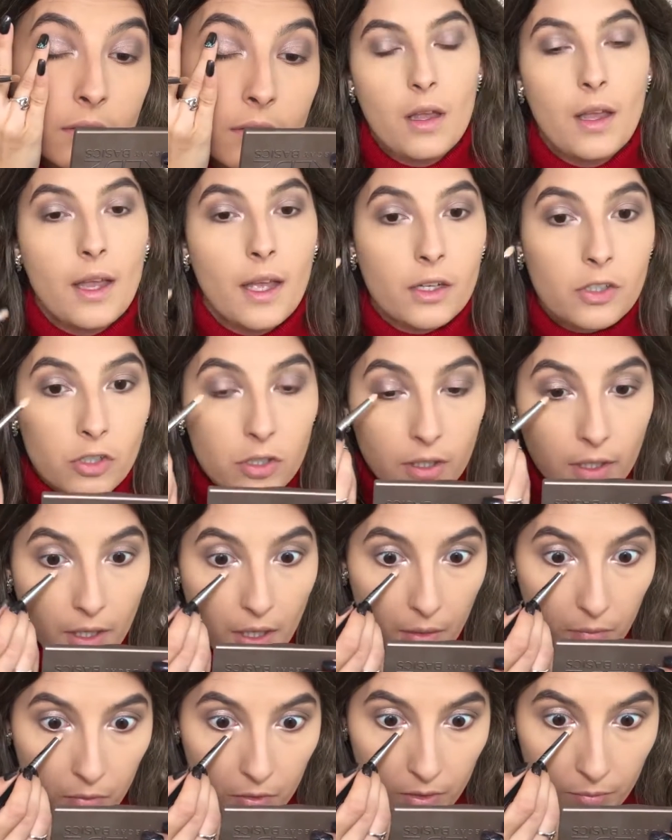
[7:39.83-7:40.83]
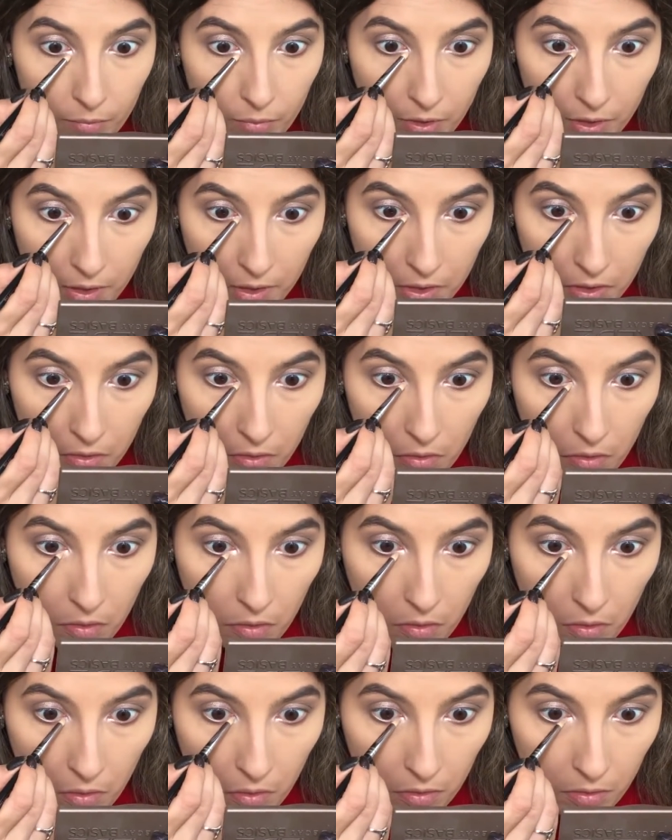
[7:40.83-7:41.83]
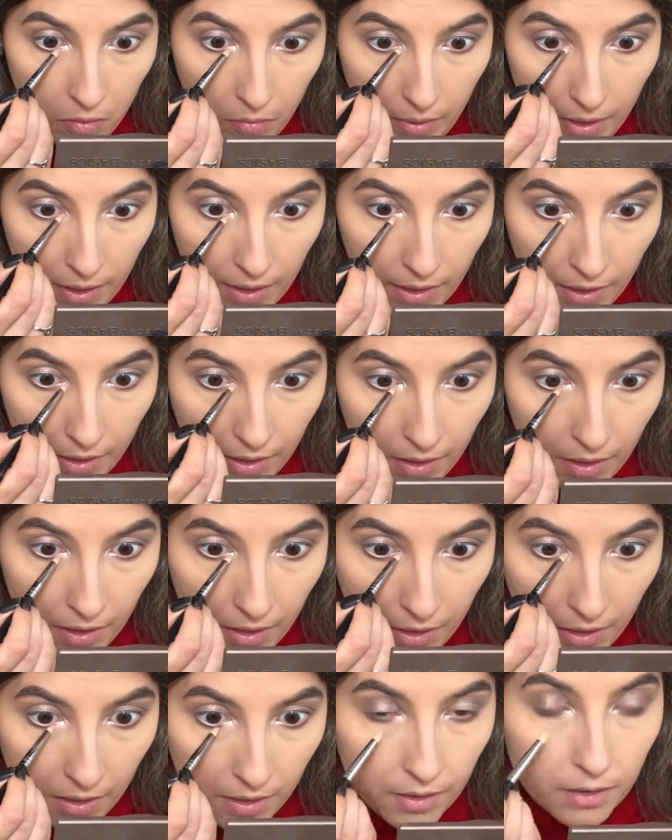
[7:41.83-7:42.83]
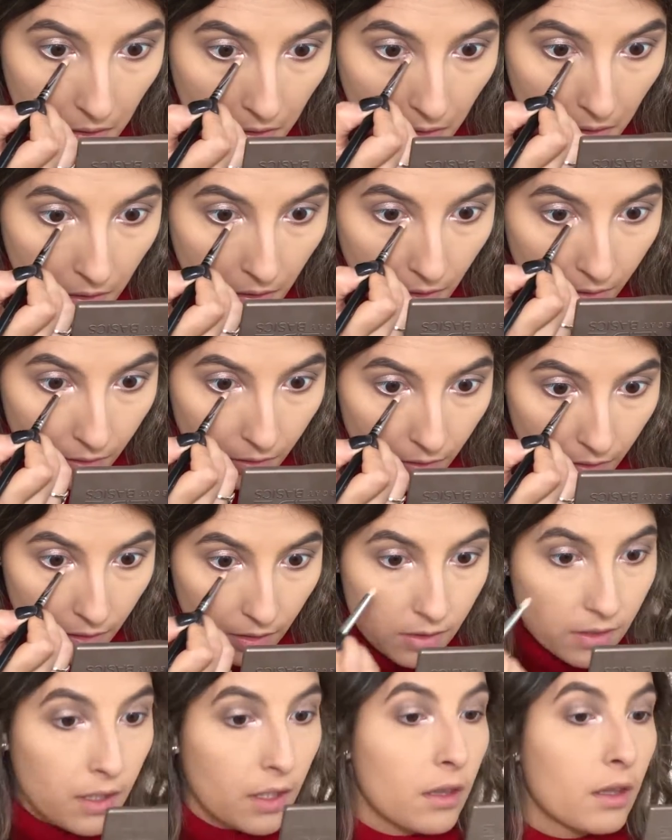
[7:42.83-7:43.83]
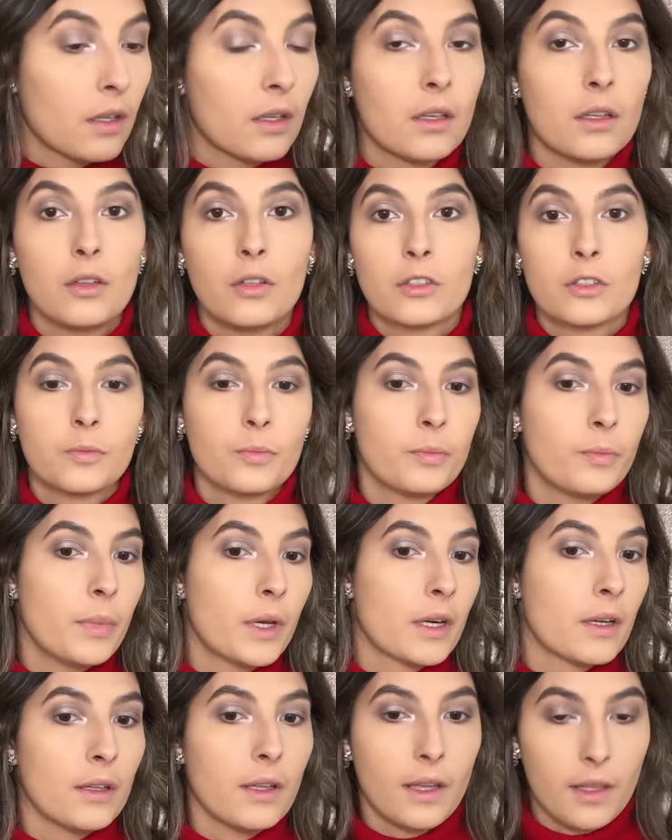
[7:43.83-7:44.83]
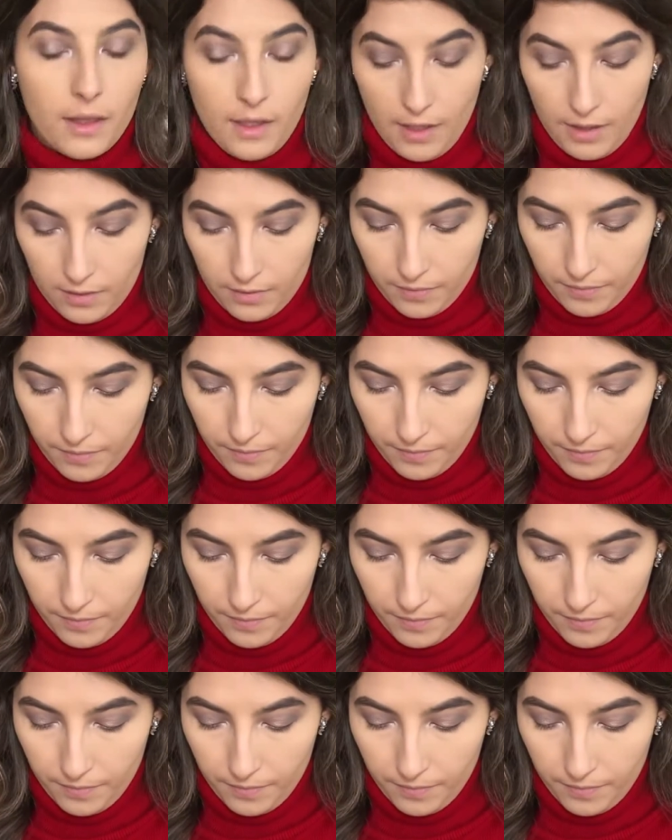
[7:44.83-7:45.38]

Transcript: Actually, I'm gonna bring it all the way like in, because I think it looks better like that.